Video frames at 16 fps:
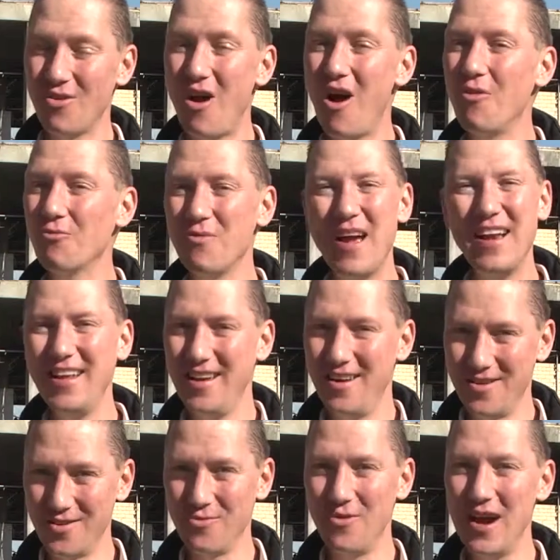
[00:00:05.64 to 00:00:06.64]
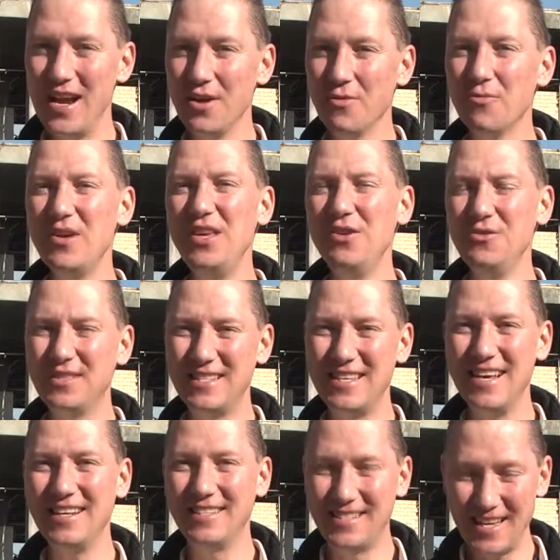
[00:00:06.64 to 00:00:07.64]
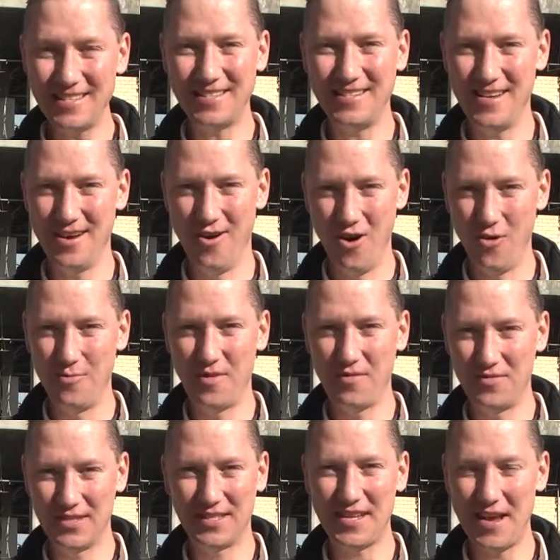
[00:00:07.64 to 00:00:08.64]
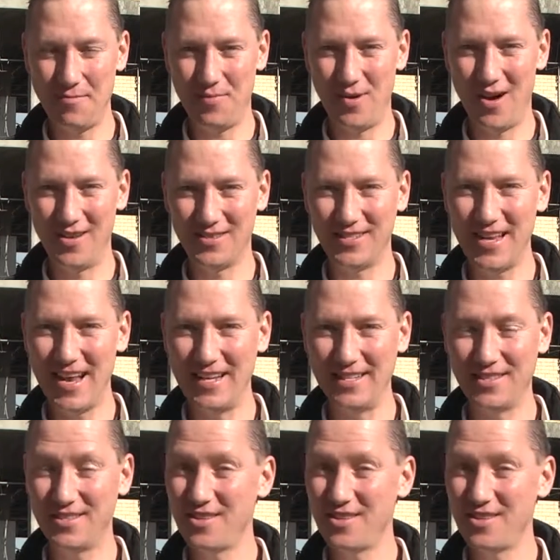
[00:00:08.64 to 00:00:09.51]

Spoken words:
are already underway to reuse the existing home of the St. Paul Saints.